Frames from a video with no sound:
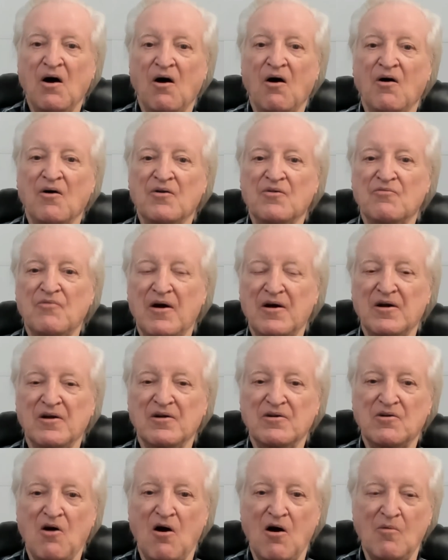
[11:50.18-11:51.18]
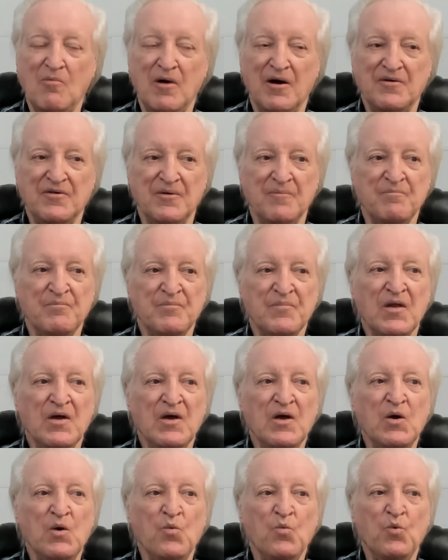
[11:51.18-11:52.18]
on a regular carburetor,
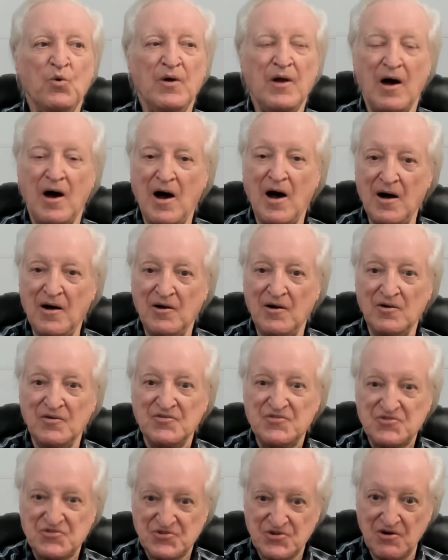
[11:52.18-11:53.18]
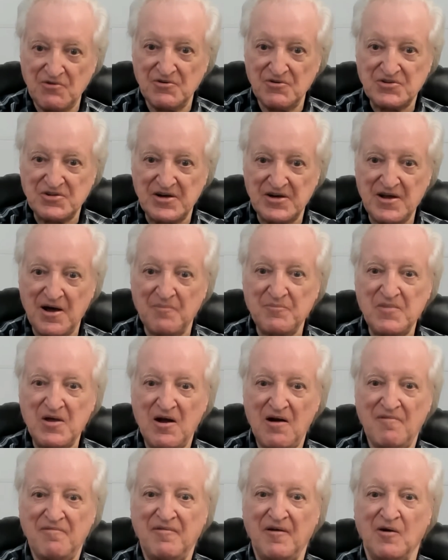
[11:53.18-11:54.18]
would seriously up the
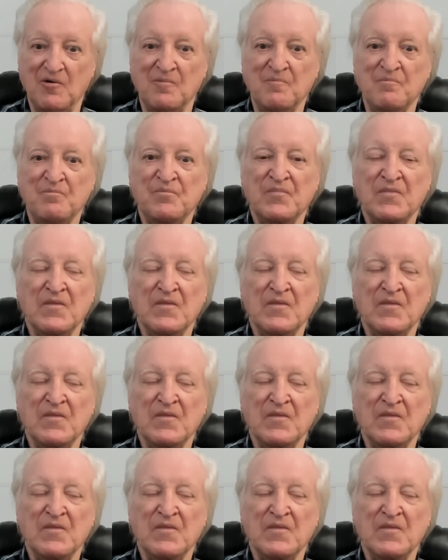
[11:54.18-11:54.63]
airflow.